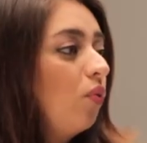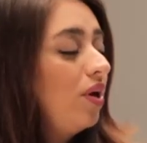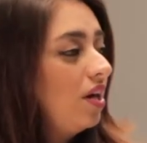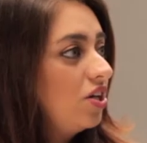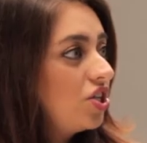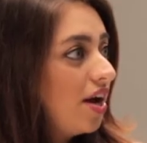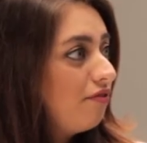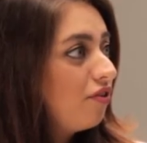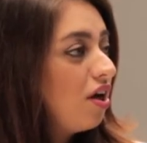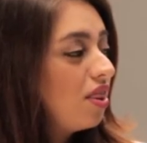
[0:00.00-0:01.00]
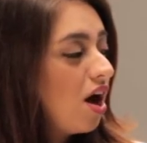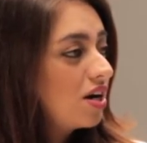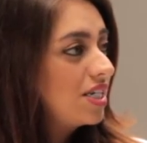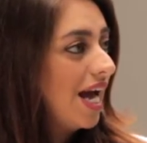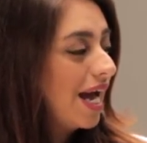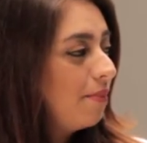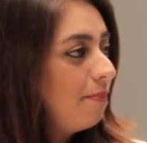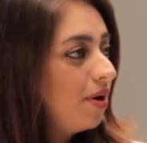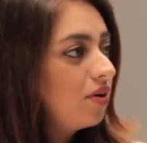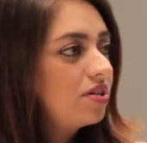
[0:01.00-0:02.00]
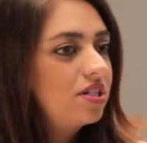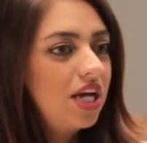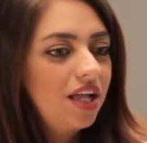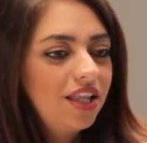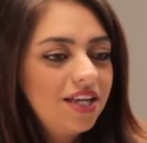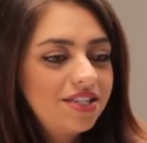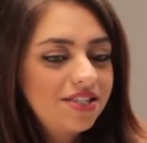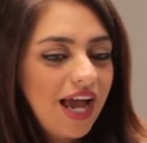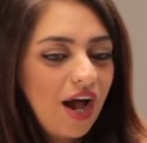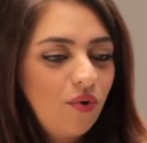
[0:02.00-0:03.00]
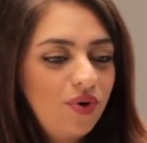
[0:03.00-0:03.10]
Well, we can chat for a long time, but yes, tell us